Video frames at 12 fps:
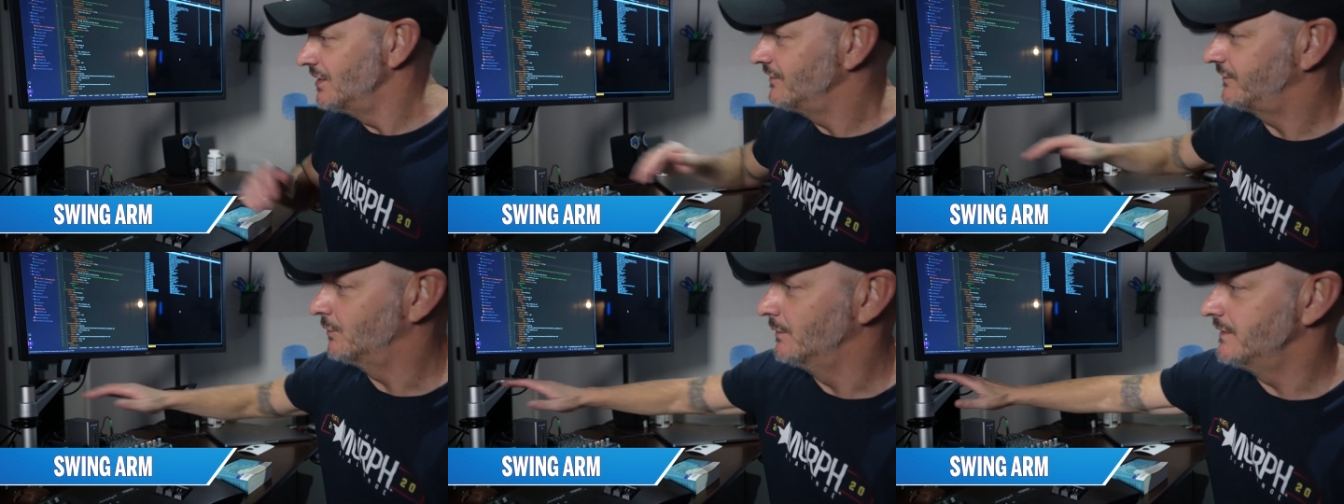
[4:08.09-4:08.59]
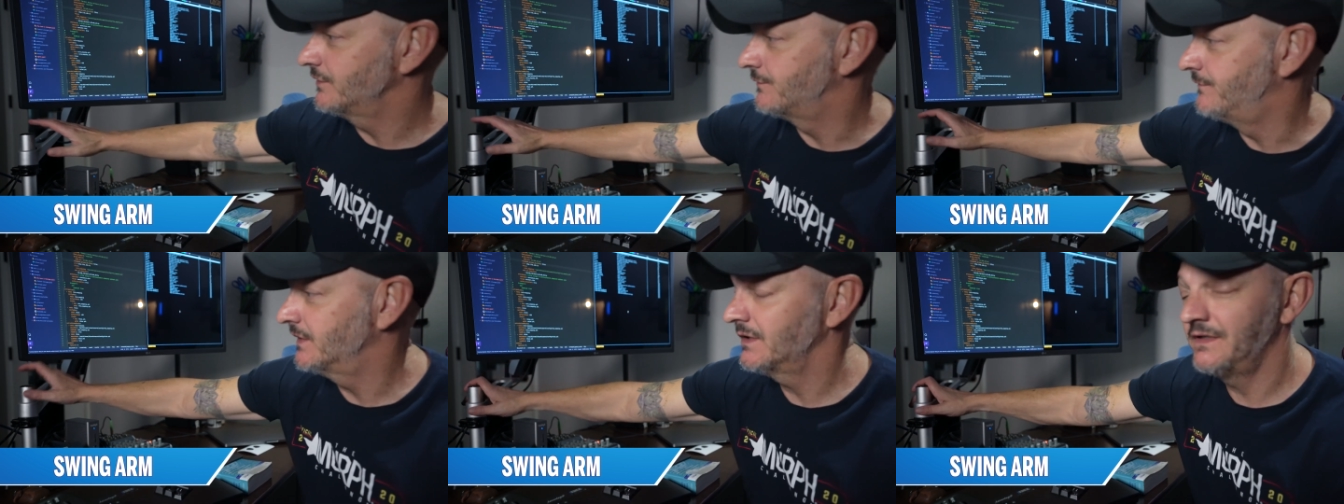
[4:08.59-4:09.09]
So this
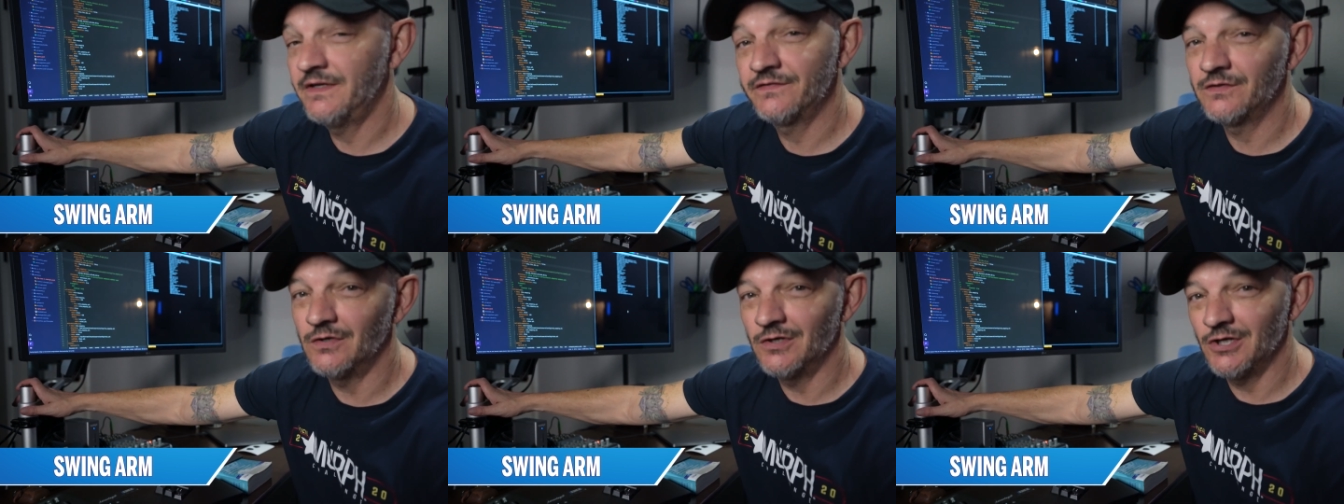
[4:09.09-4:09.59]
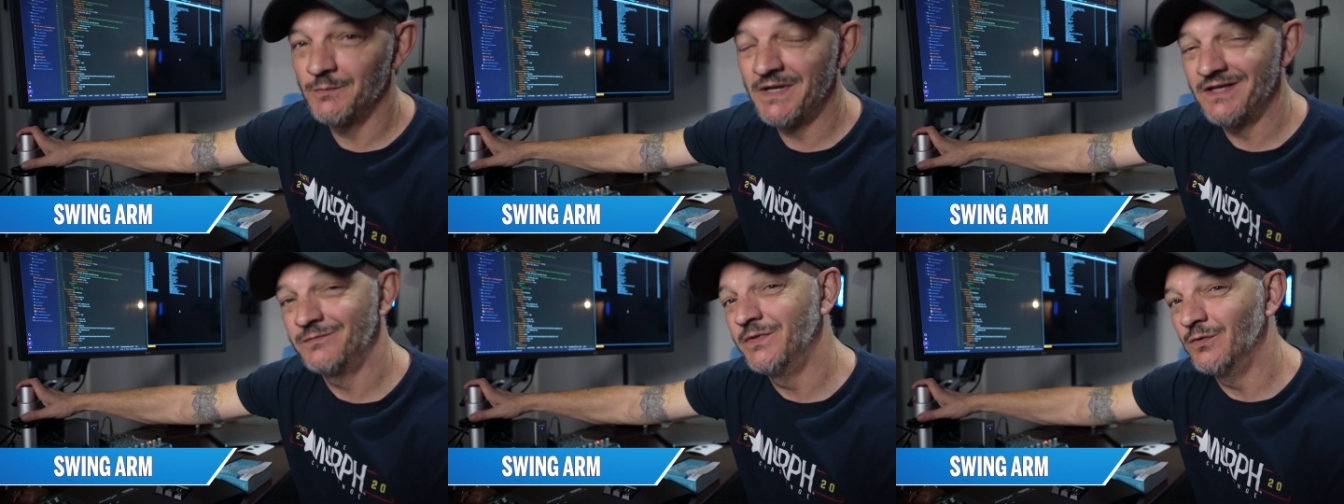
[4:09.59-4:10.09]
EvoDesk arm
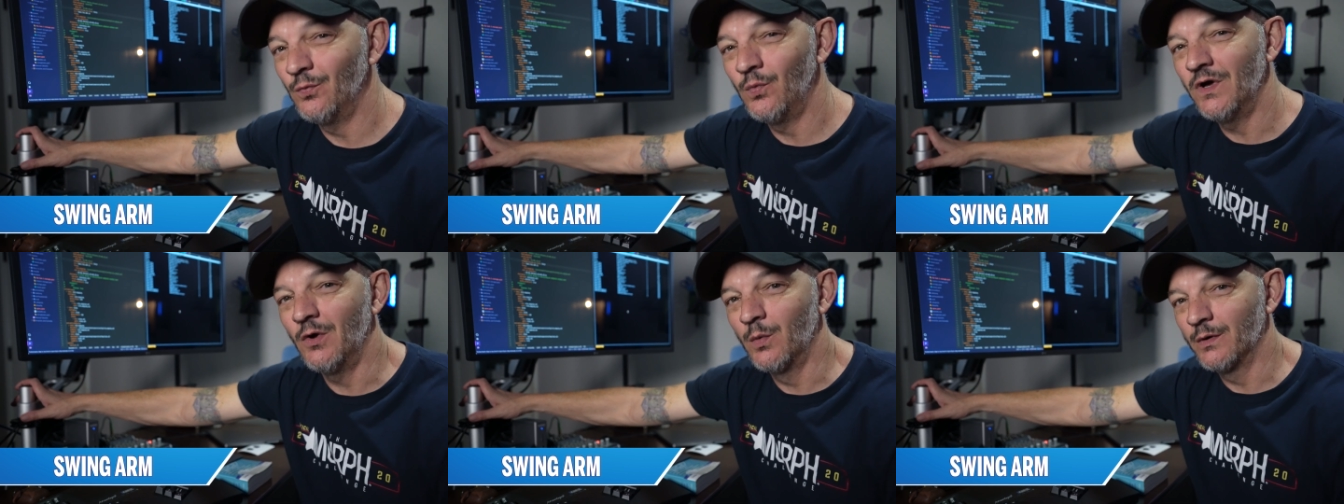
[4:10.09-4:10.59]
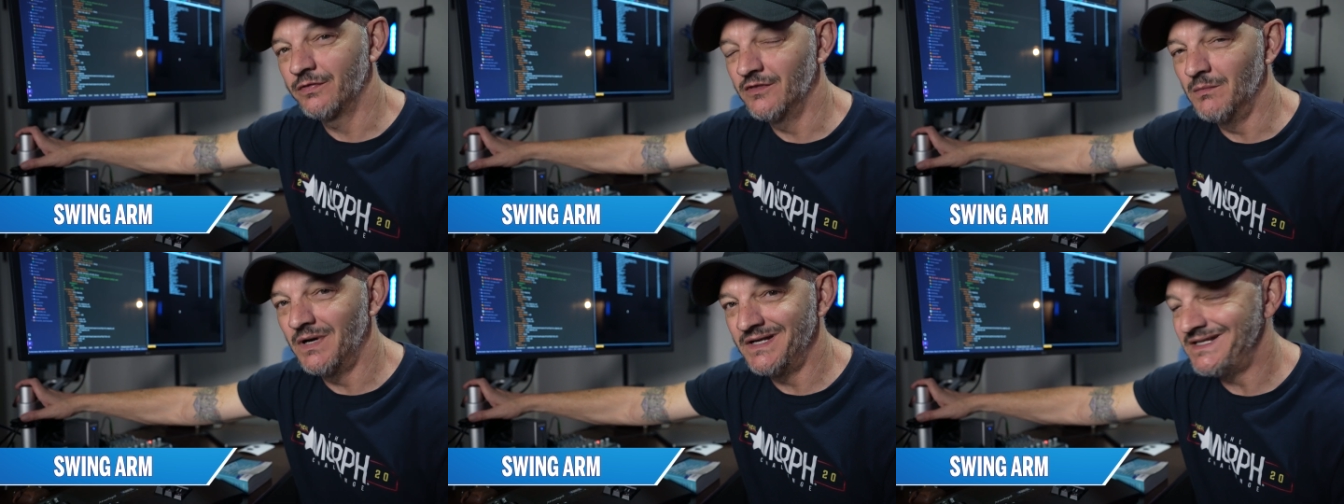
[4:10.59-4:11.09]
has been well worth
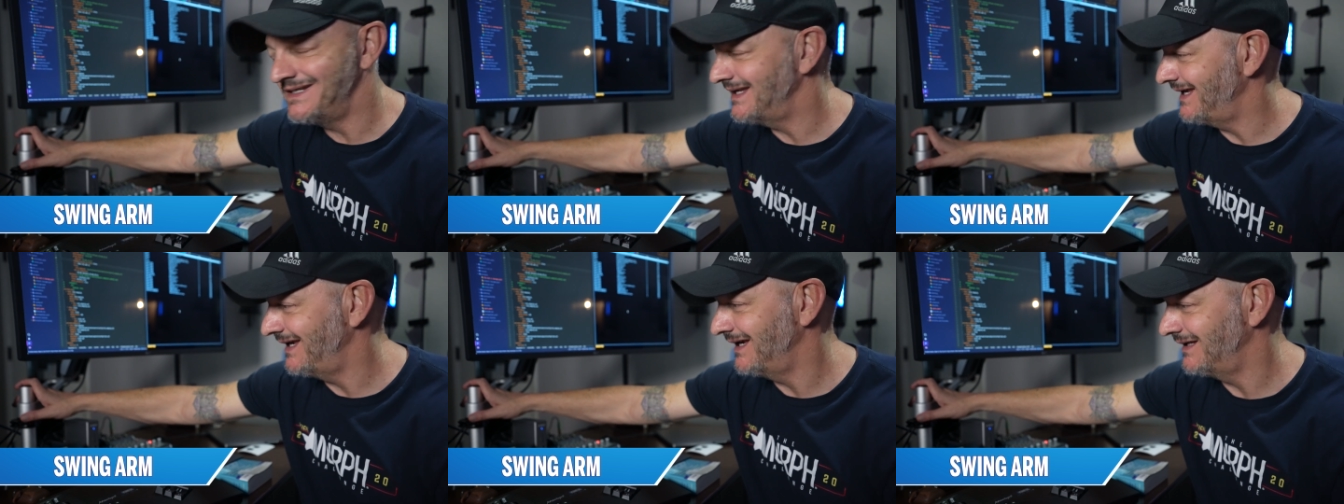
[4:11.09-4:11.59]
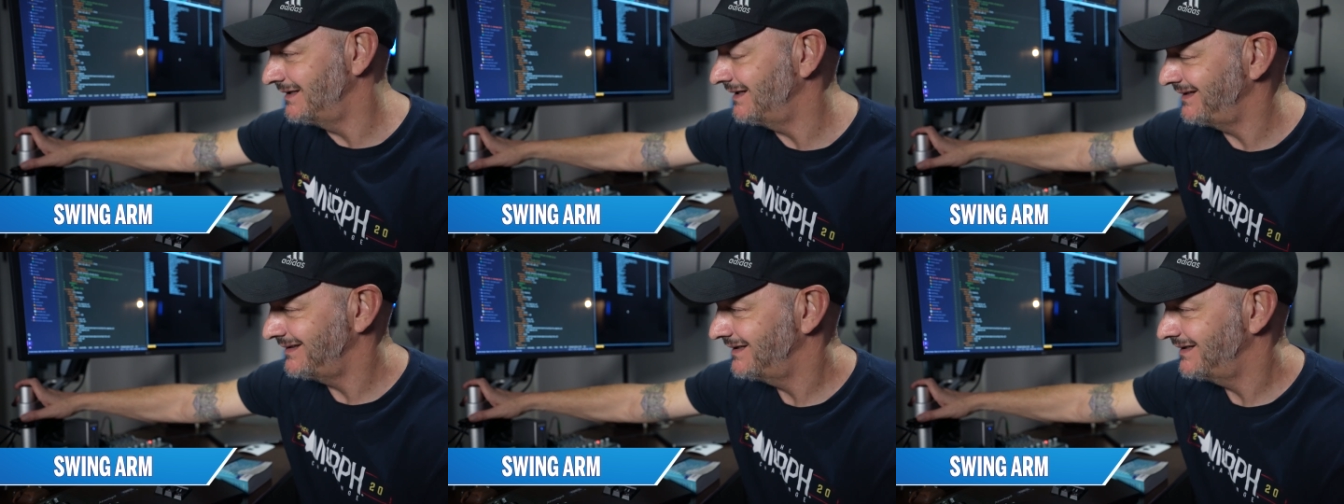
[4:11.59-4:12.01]
the money, and